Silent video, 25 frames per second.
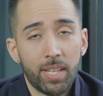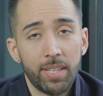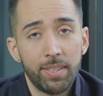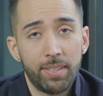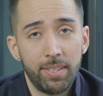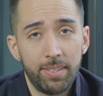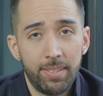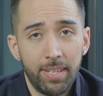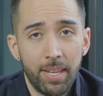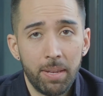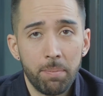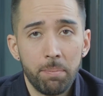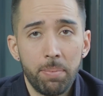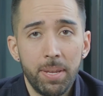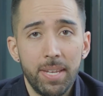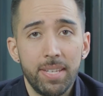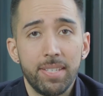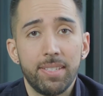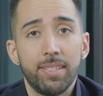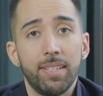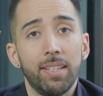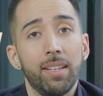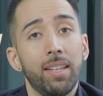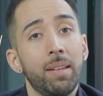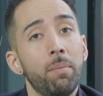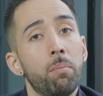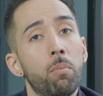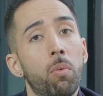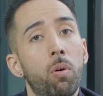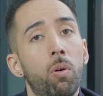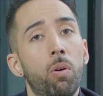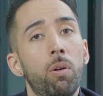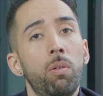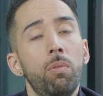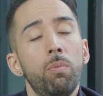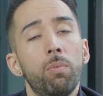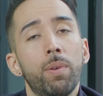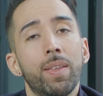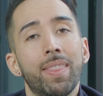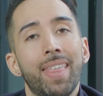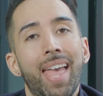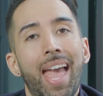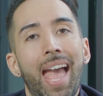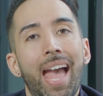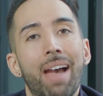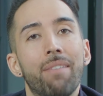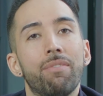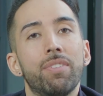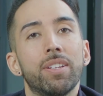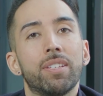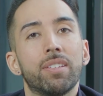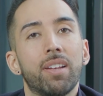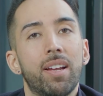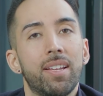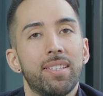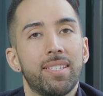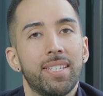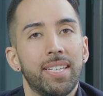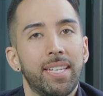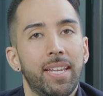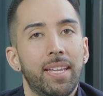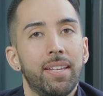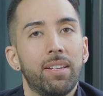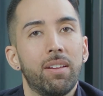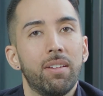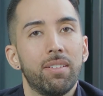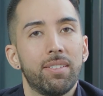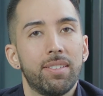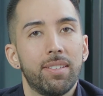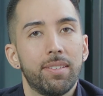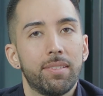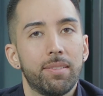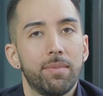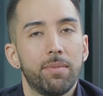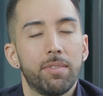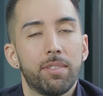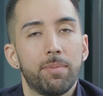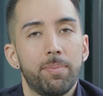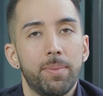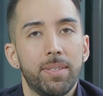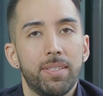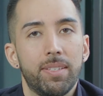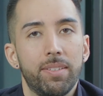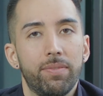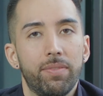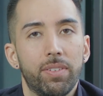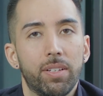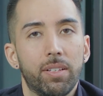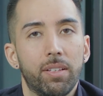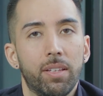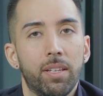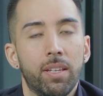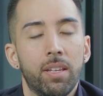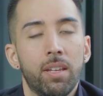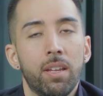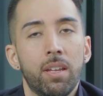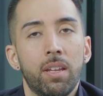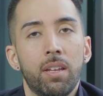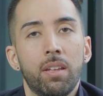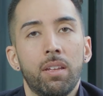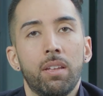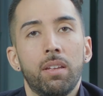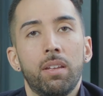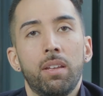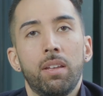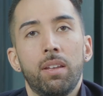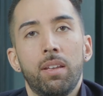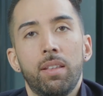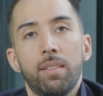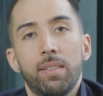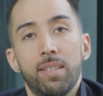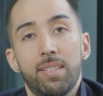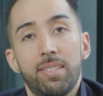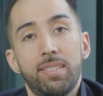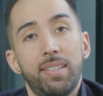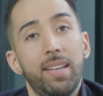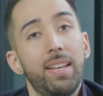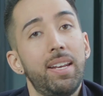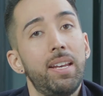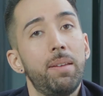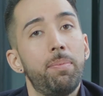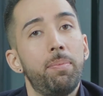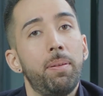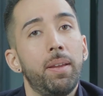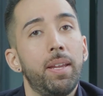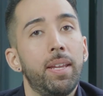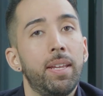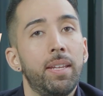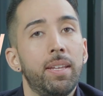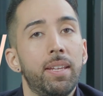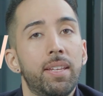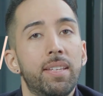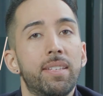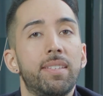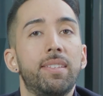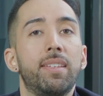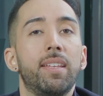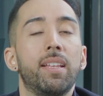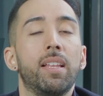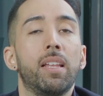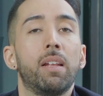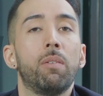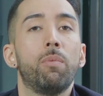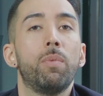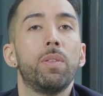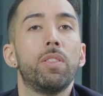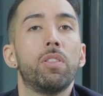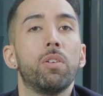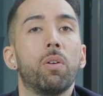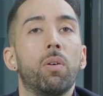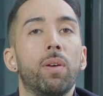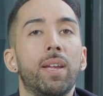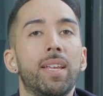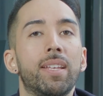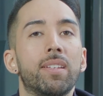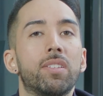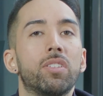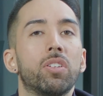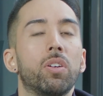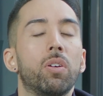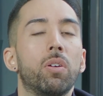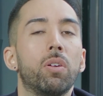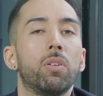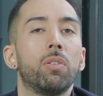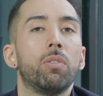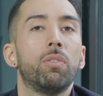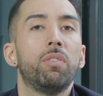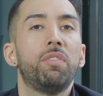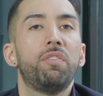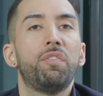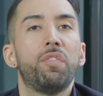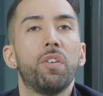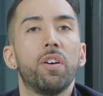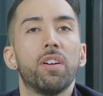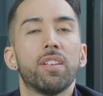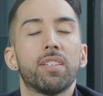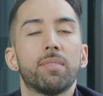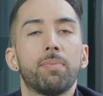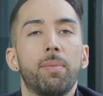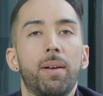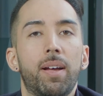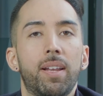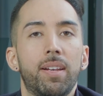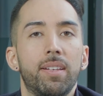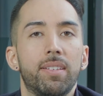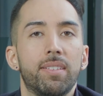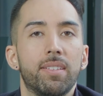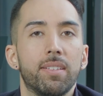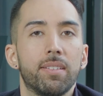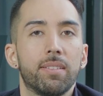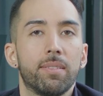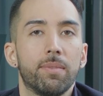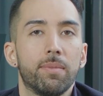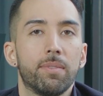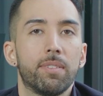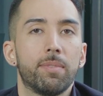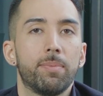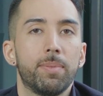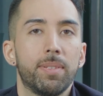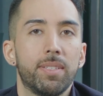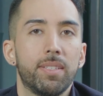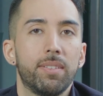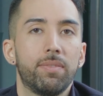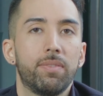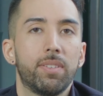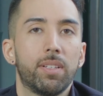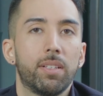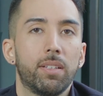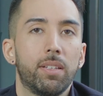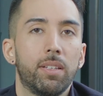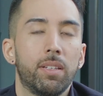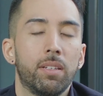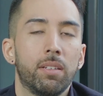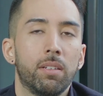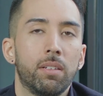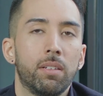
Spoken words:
The DMP is dealing more with advertising ecosystem specifically. The CDP is dealing with your internal first-party system specifically.